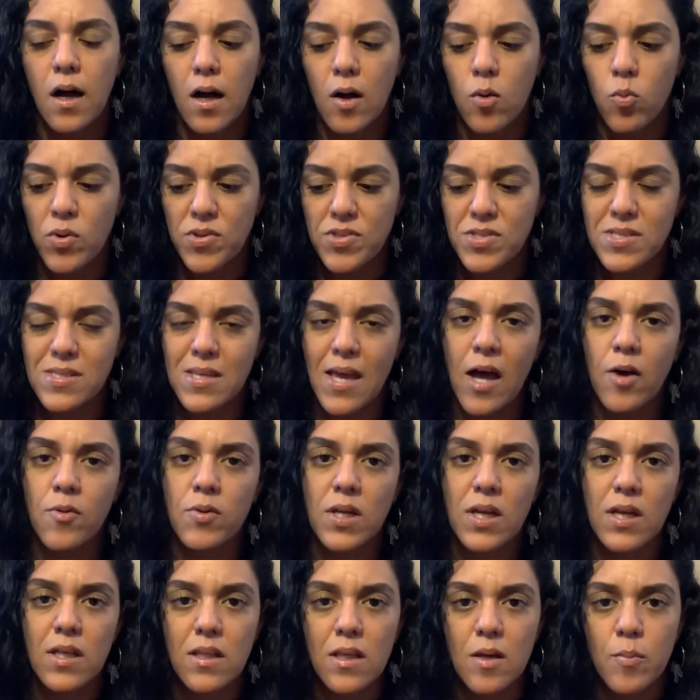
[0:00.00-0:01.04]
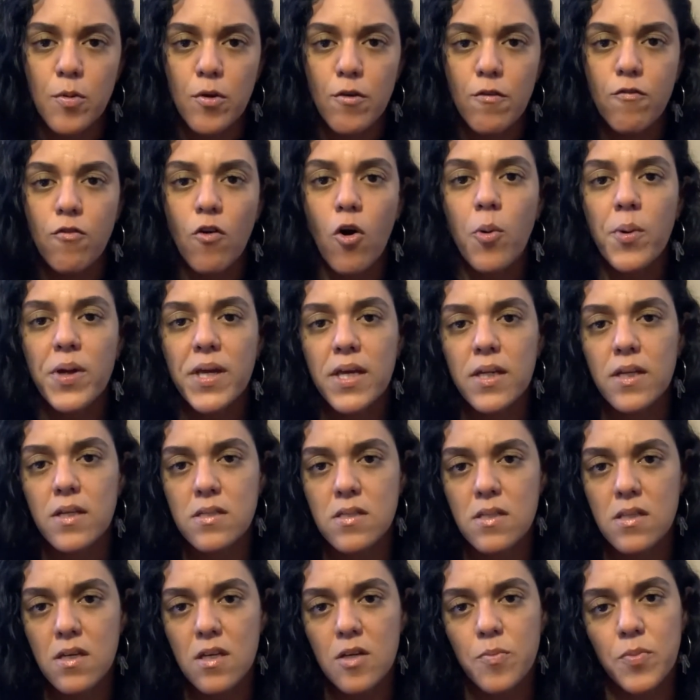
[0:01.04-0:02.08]
with sound healing before we get into
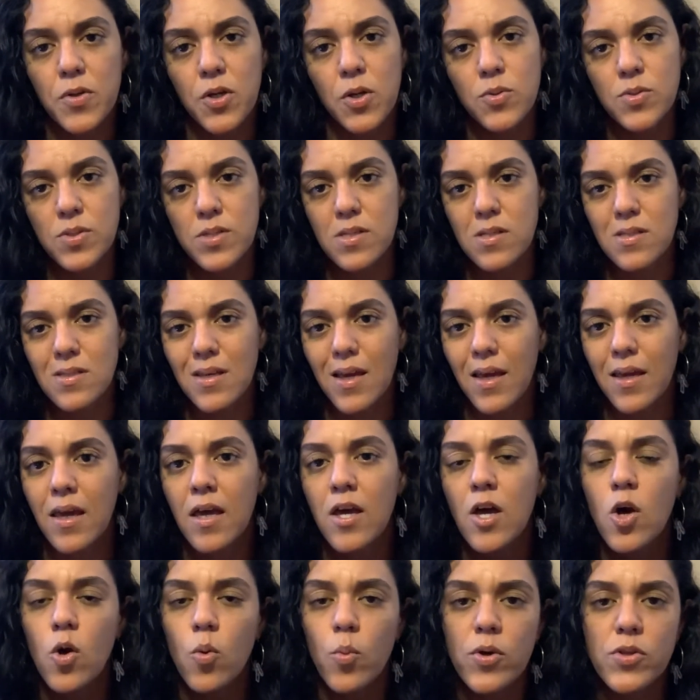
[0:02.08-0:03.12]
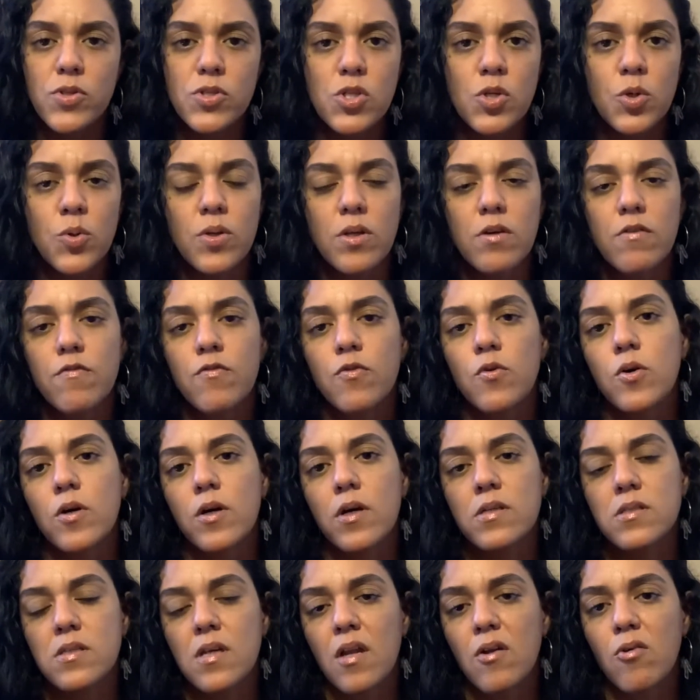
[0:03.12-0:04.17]
the hypnosis, like with tuning
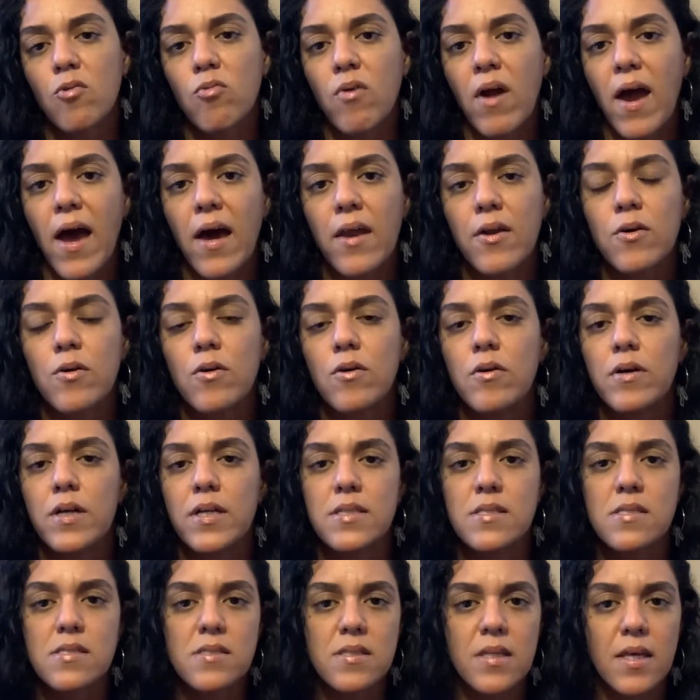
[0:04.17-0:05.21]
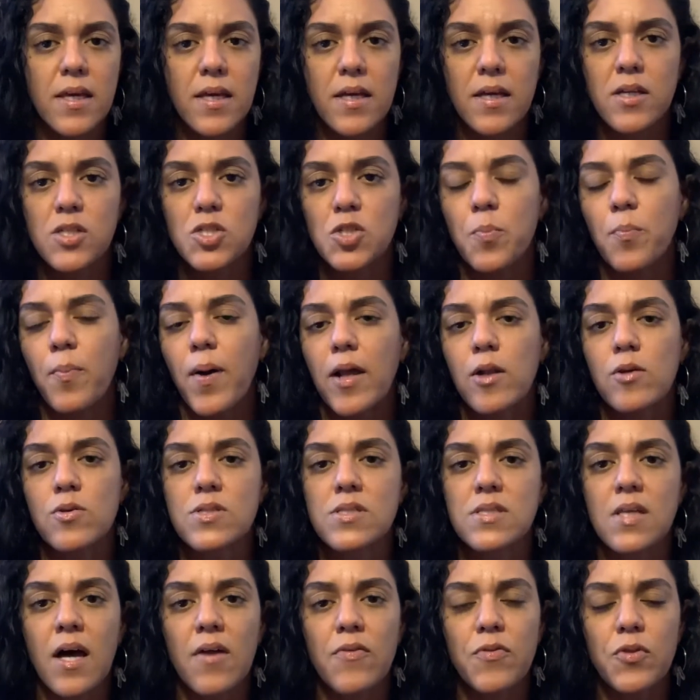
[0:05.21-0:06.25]
forks and rattle and sage and palo
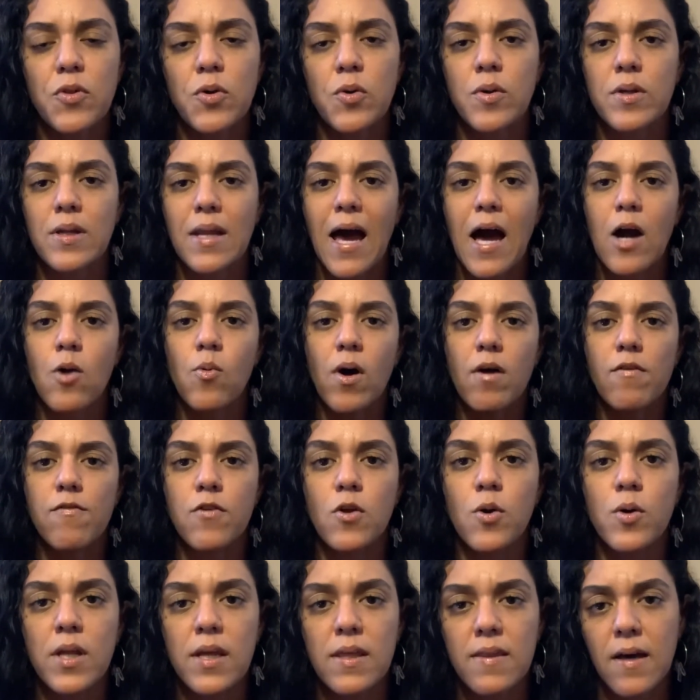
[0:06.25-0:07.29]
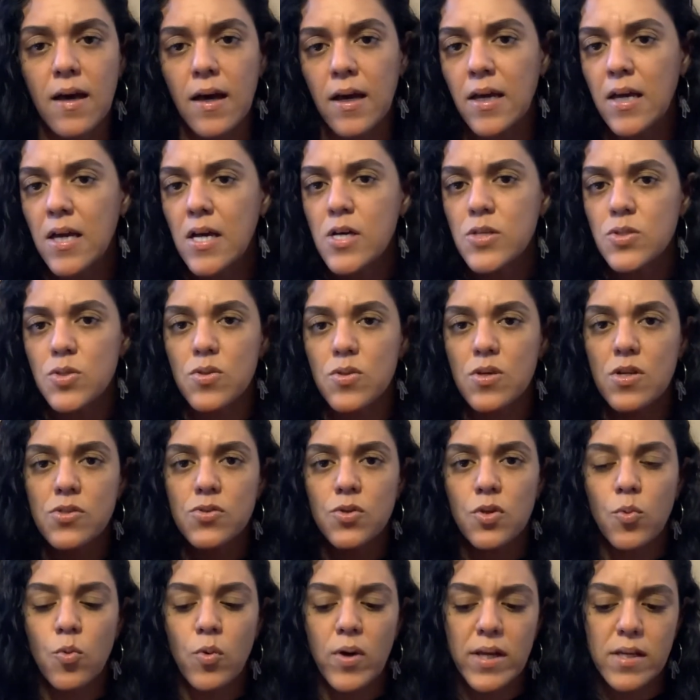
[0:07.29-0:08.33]
santo and agua florida. So these are
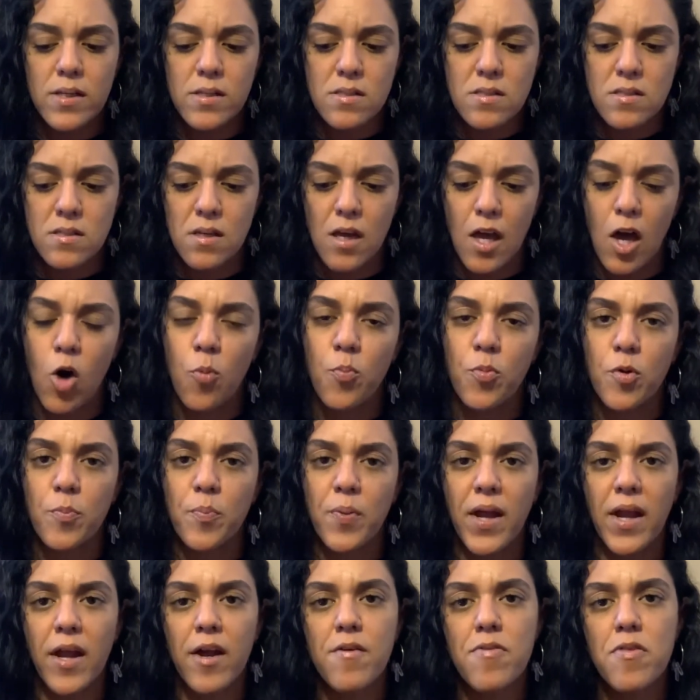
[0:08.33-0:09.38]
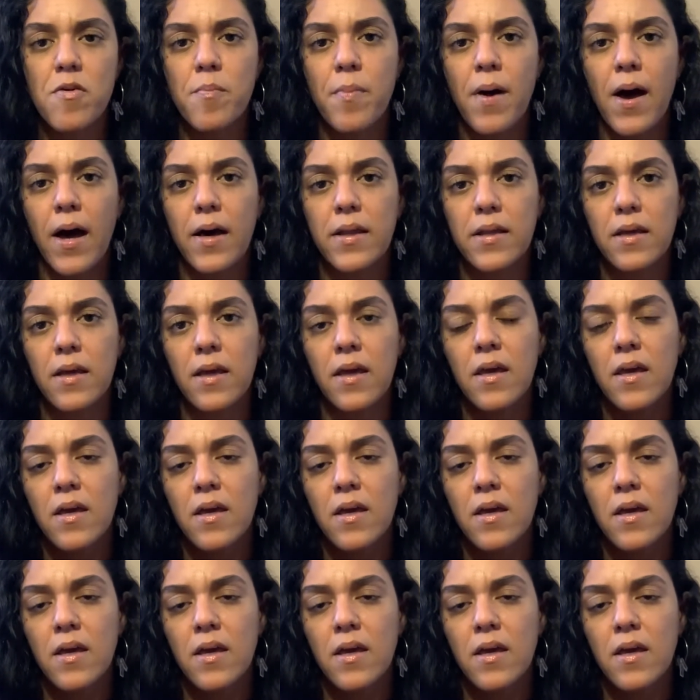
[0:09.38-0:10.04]
ways to help prepare the body